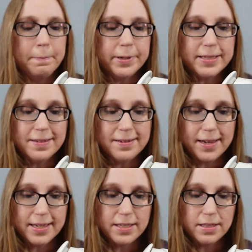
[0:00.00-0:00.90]
but it's a
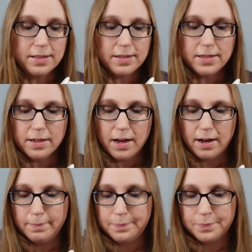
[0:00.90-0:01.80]
nice
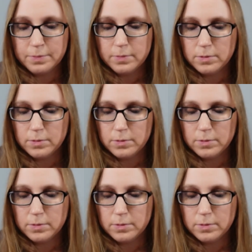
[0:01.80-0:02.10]
um,